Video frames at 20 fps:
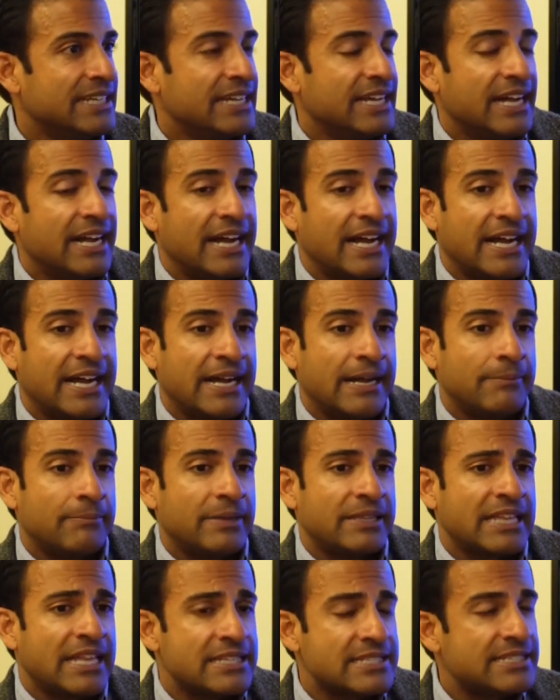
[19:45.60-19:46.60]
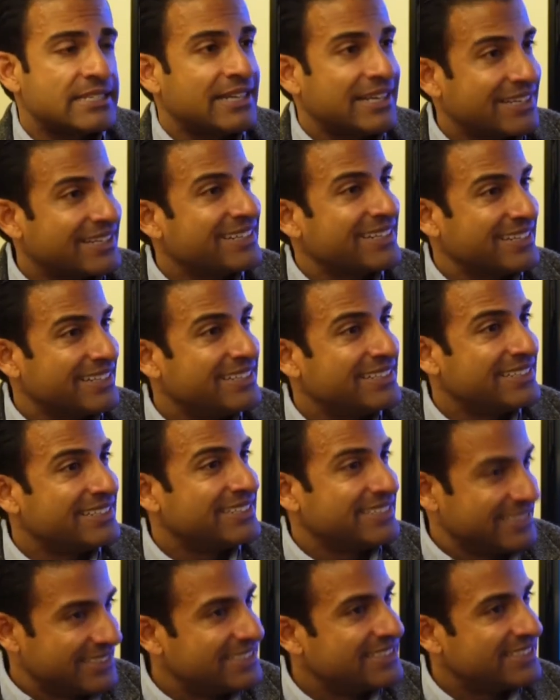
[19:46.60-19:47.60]
Right. I'm glad you
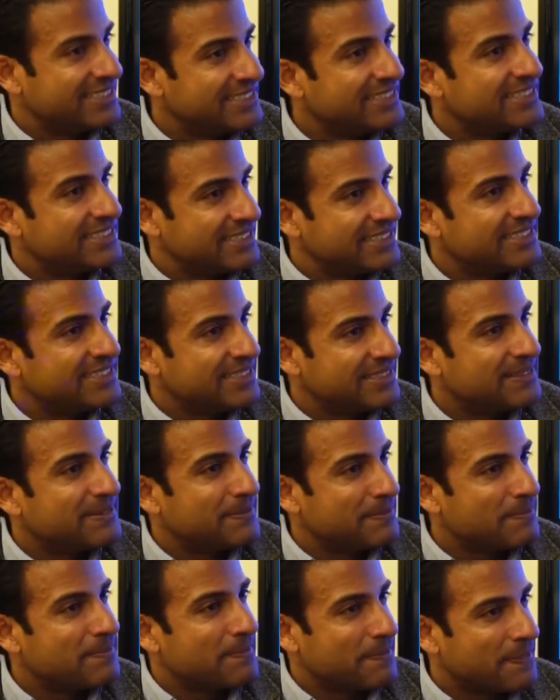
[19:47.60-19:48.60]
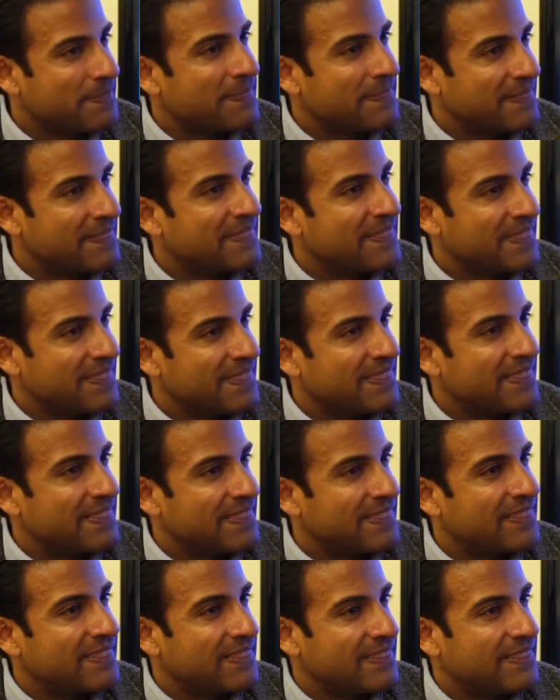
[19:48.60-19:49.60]
mentioned that, because that is a
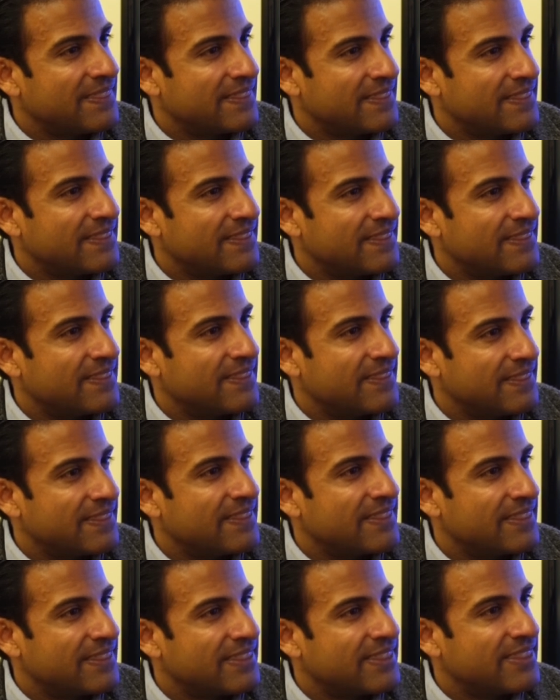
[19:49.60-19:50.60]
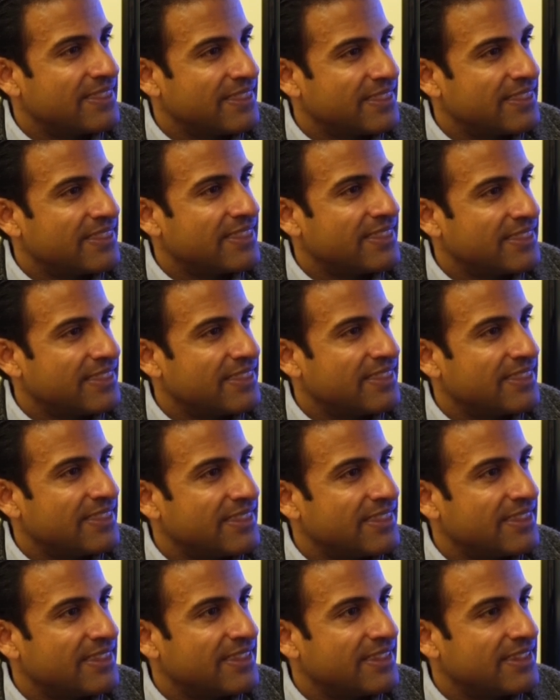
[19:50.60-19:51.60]
big
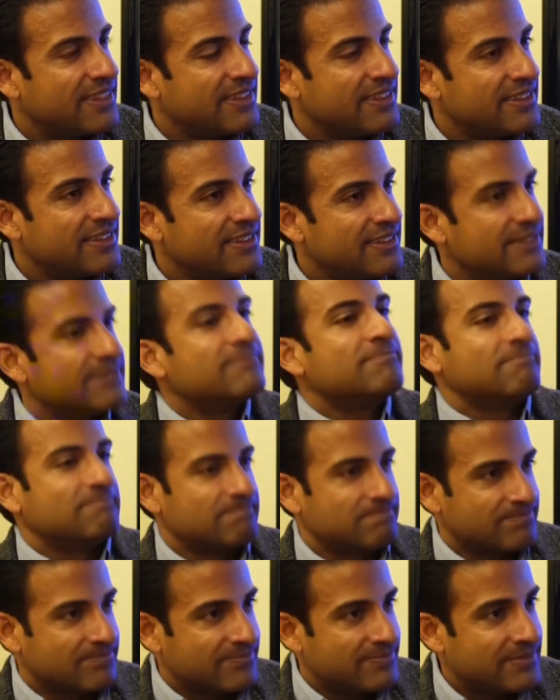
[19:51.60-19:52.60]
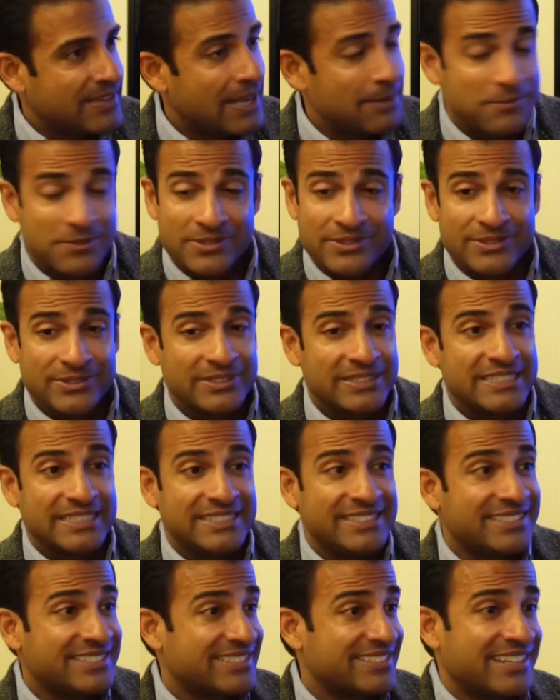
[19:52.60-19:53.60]
sort of a myth or a mindset.
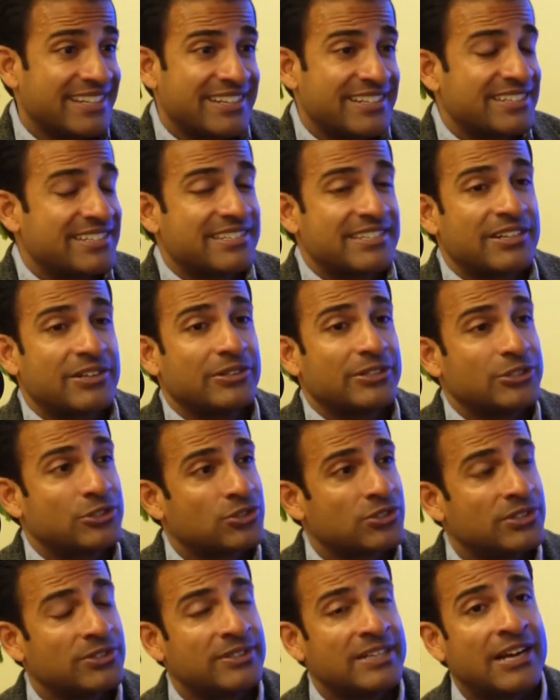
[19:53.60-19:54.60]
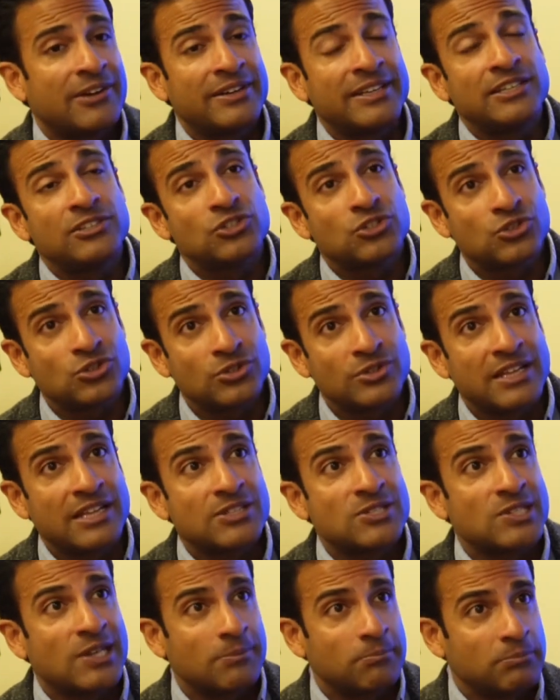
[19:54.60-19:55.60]
Absolutely. It's not necessarily true. Now, it is
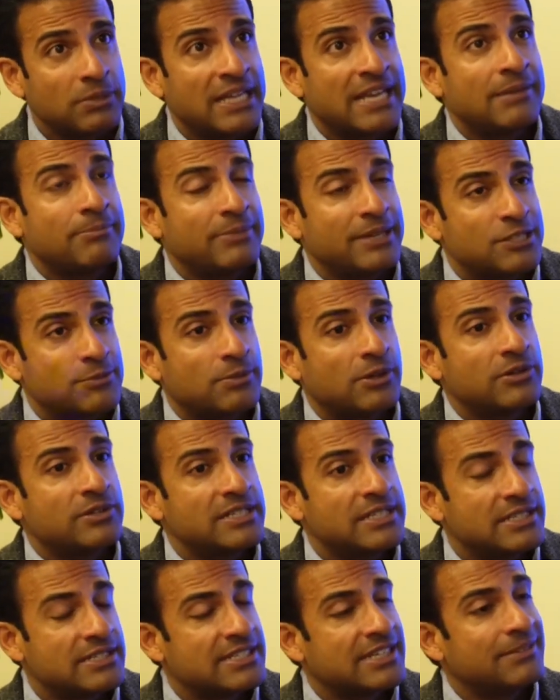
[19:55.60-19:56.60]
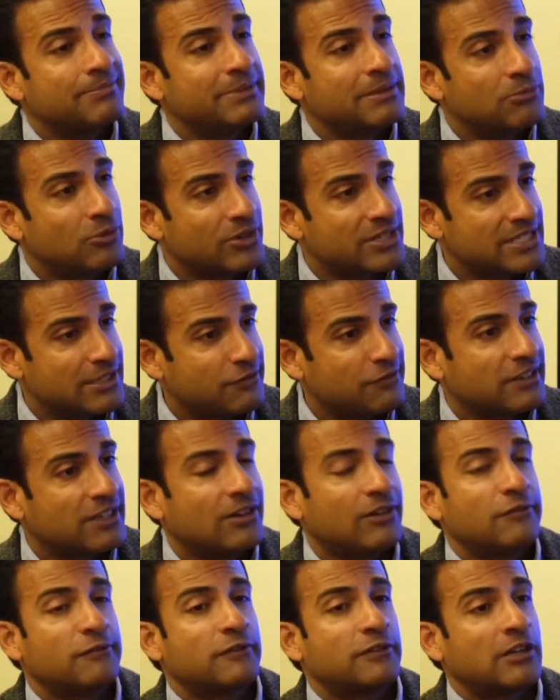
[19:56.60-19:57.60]
true that some plant-based proteins can be more
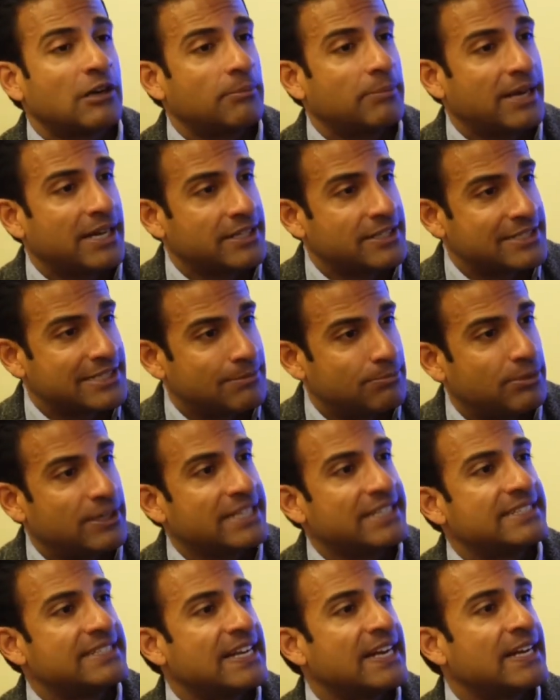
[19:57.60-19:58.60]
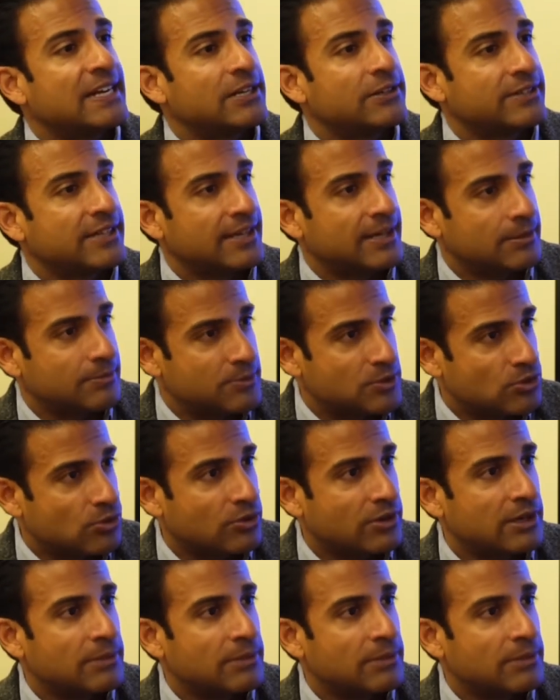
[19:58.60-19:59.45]
difficult for our bodies to break down and